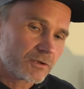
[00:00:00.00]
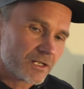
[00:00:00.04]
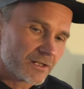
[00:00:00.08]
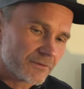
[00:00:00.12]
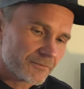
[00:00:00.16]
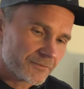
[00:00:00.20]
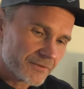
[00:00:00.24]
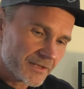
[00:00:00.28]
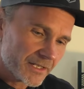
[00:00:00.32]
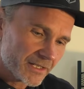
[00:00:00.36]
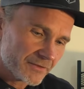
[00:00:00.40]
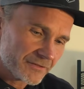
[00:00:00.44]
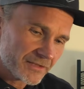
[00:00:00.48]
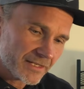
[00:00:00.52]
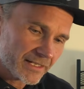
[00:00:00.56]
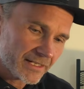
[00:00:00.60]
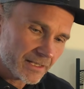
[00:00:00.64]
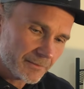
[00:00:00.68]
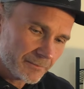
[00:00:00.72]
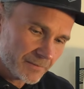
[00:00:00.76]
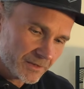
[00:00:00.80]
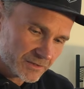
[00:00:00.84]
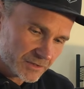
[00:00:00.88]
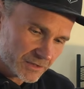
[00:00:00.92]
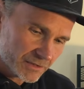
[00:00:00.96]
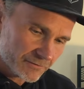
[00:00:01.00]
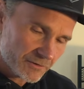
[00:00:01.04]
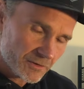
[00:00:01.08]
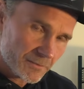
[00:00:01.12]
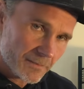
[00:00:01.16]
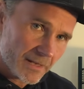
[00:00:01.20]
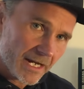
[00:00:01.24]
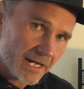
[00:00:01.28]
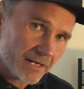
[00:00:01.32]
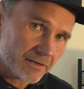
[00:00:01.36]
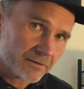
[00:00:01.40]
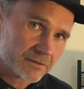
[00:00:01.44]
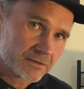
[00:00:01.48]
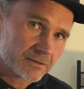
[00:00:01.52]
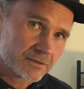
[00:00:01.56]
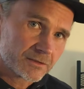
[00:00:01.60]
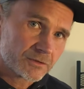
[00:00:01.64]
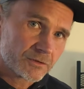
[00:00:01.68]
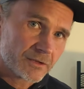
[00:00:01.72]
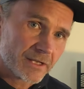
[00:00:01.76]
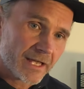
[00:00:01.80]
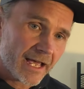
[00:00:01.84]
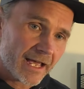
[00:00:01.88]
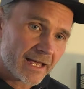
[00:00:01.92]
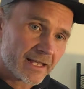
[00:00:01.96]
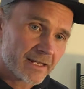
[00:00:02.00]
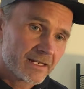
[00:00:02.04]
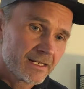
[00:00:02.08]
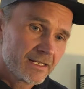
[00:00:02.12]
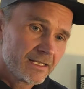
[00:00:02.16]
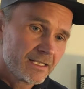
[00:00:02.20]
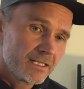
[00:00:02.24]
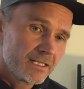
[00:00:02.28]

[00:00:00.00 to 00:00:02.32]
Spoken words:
I'll take a bunch of them out and do that.